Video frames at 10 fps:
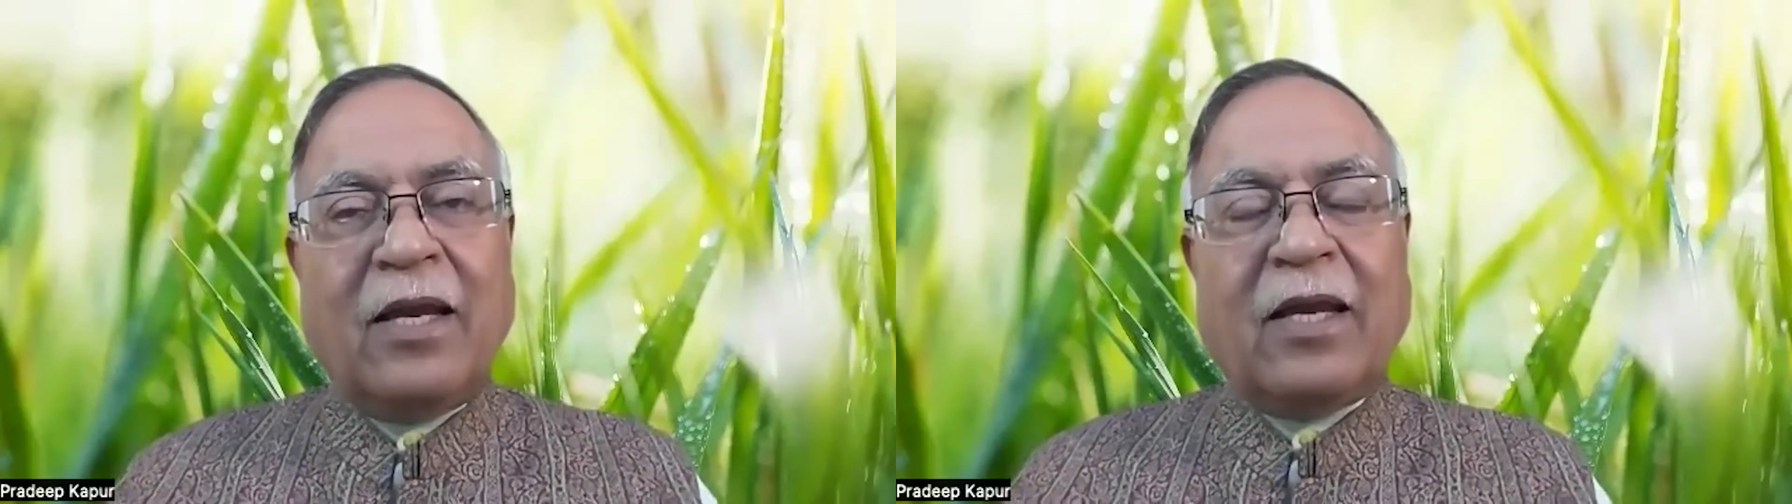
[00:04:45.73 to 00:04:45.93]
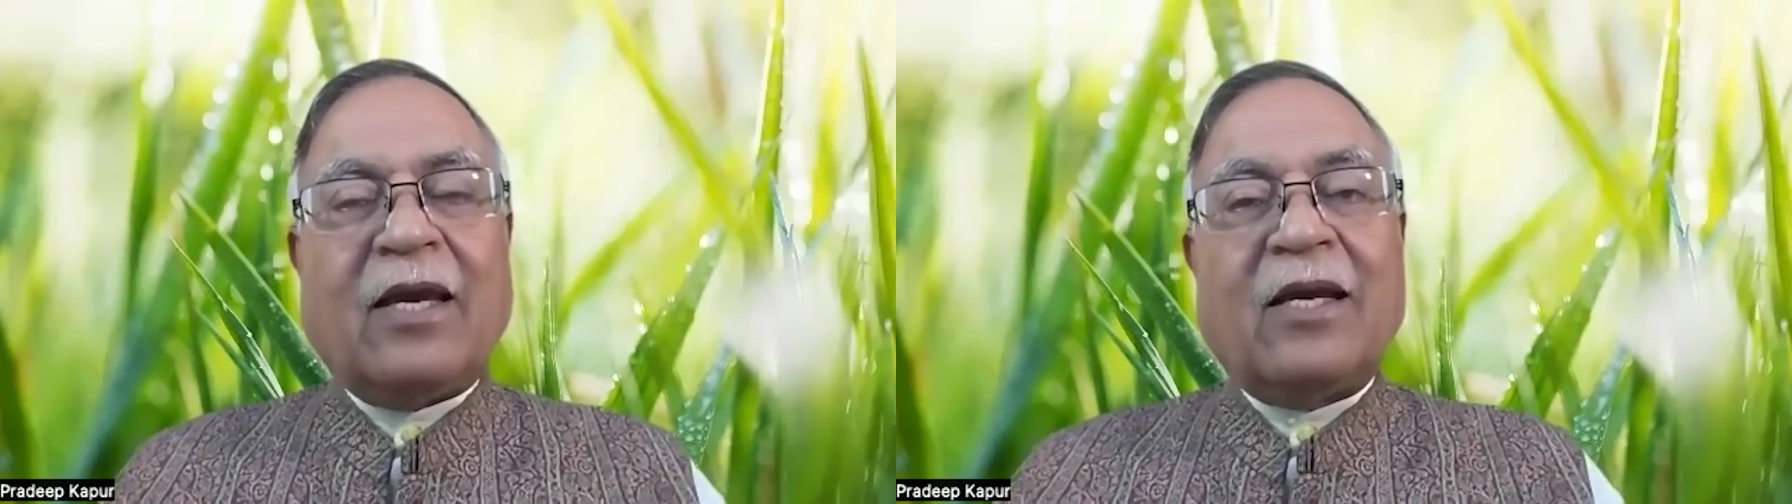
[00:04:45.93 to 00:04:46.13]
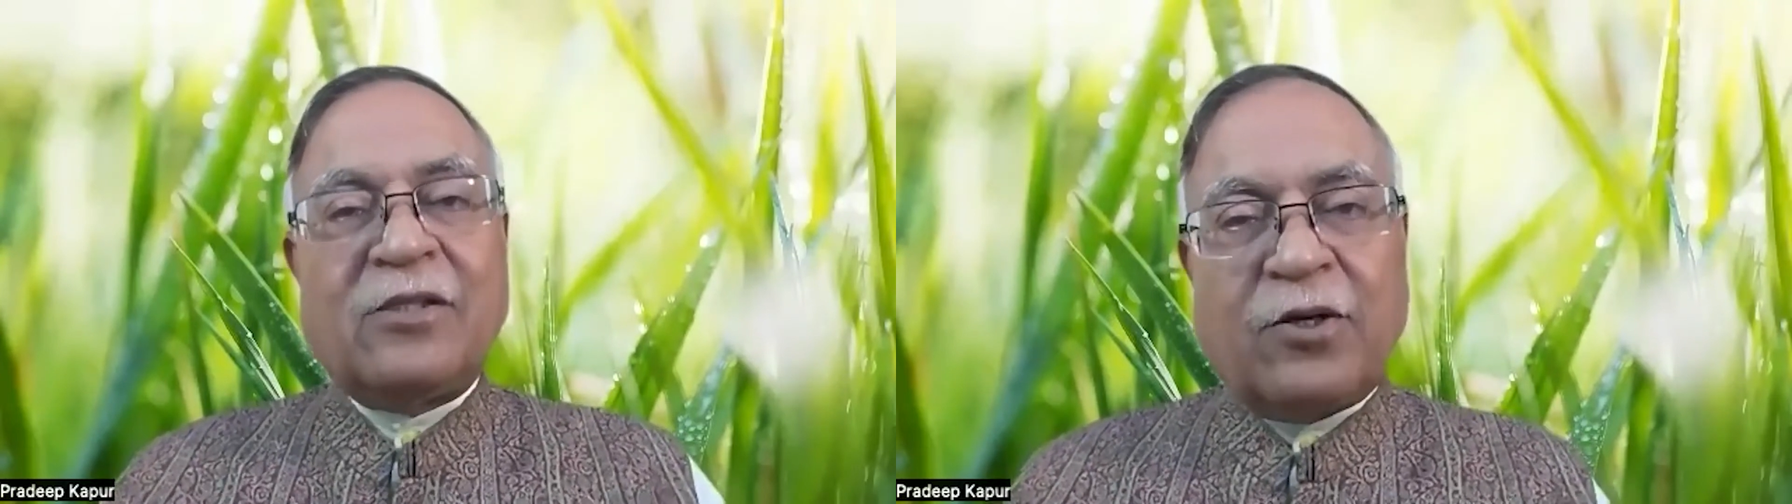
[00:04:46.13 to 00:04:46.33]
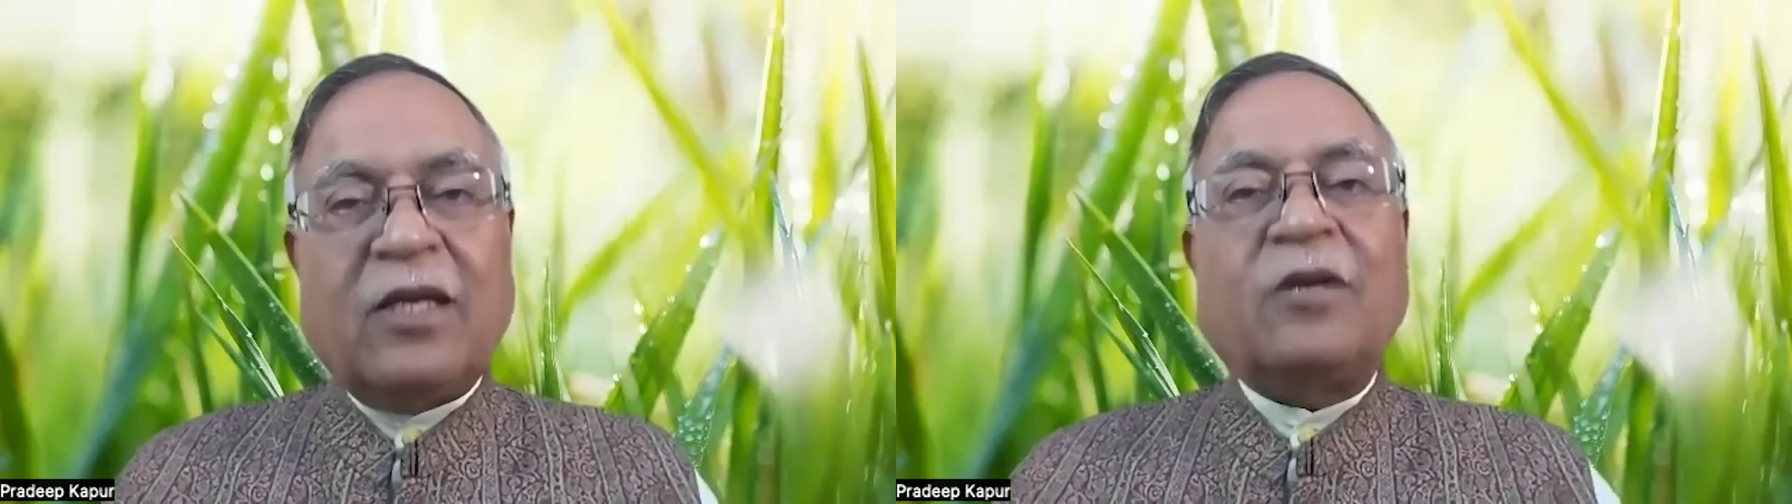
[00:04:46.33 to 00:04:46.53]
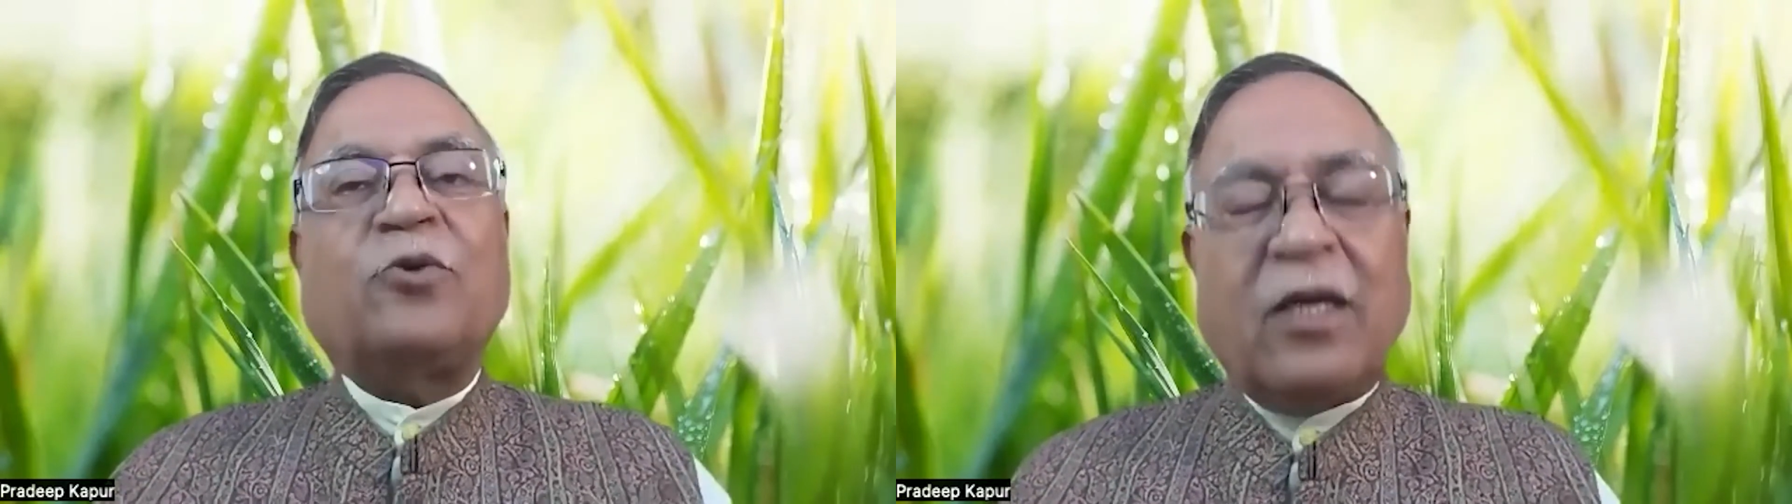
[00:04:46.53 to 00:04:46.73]
executing
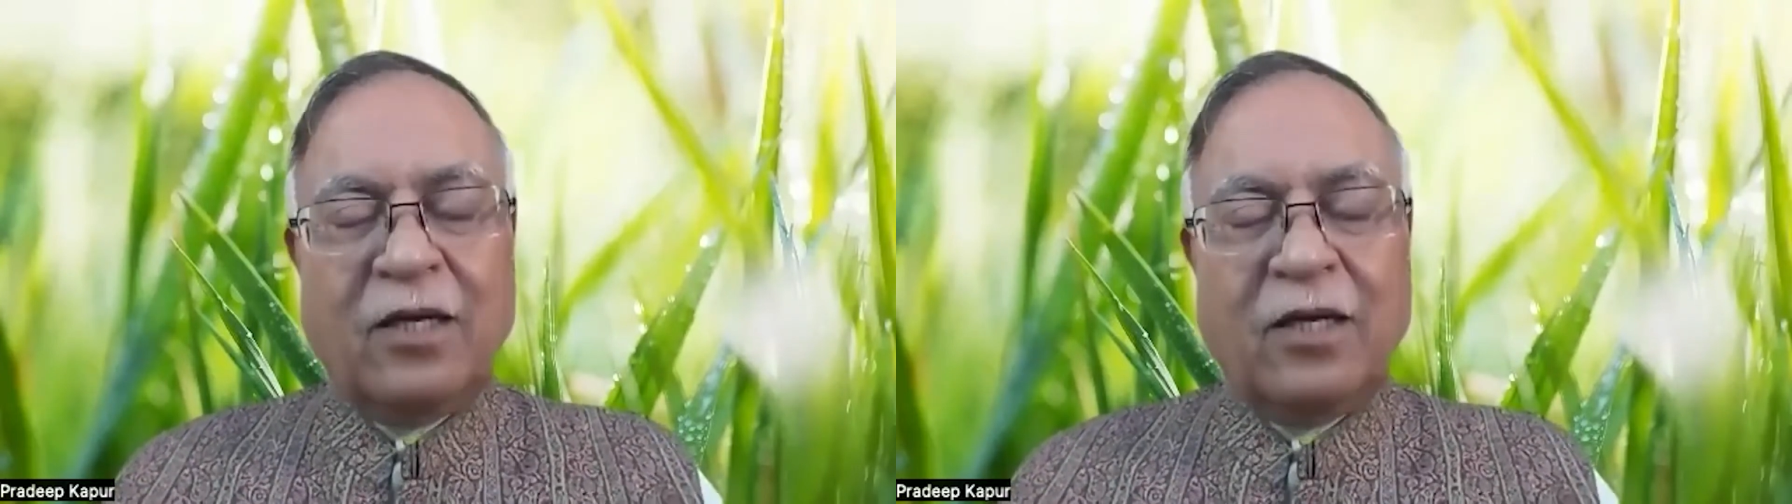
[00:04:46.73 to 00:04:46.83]
together.